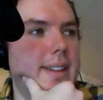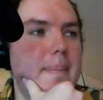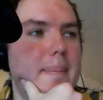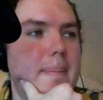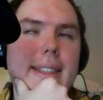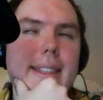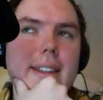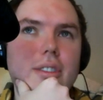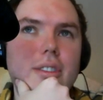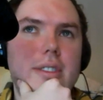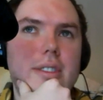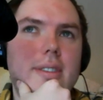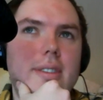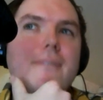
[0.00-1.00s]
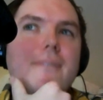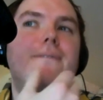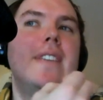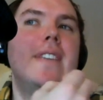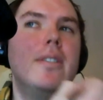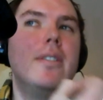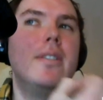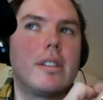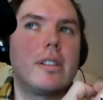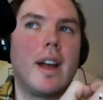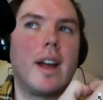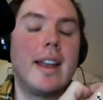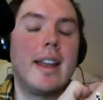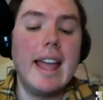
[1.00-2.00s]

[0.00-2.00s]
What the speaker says: man, this just feels right.